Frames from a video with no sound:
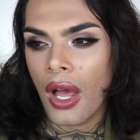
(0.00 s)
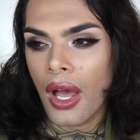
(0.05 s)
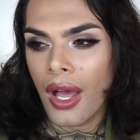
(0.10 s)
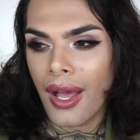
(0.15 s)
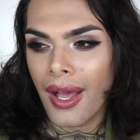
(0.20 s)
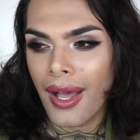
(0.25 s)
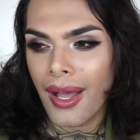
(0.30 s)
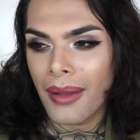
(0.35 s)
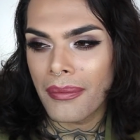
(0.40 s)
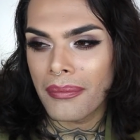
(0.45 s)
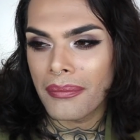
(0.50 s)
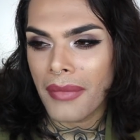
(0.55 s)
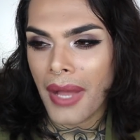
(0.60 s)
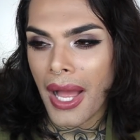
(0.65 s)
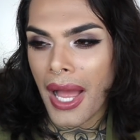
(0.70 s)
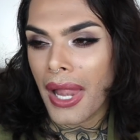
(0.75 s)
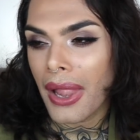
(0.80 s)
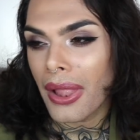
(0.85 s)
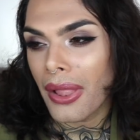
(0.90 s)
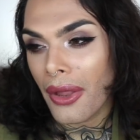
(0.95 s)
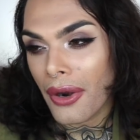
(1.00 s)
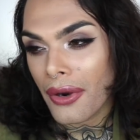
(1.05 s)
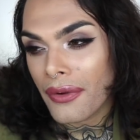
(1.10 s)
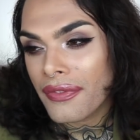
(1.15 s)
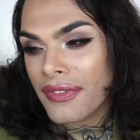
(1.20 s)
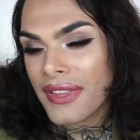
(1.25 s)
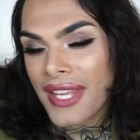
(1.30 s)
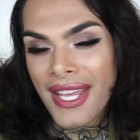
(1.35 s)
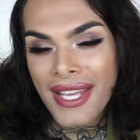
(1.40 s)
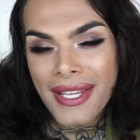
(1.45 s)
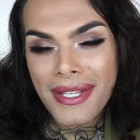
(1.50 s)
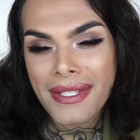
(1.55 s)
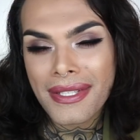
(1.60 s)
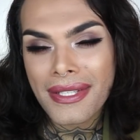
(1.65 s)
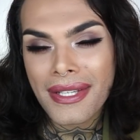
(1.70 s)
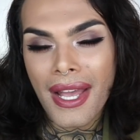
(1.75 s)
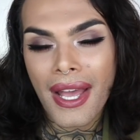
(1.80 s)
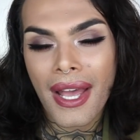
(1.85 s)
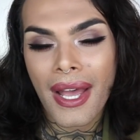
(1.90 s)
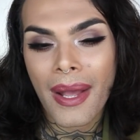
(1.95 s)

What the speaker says: a lot of things.